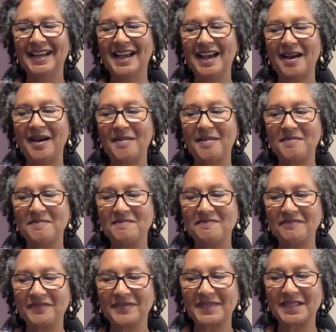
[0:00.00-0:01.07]

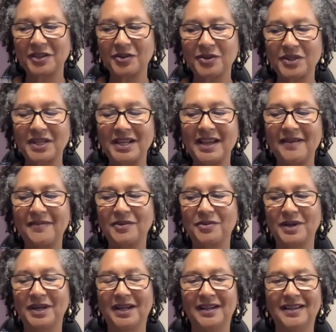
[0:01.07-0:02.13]
till earth and heaven
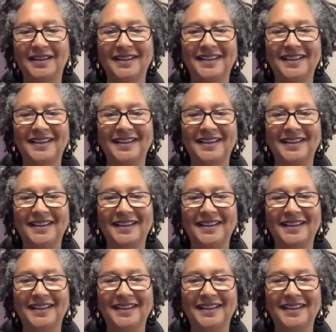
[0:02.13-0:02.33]
ring.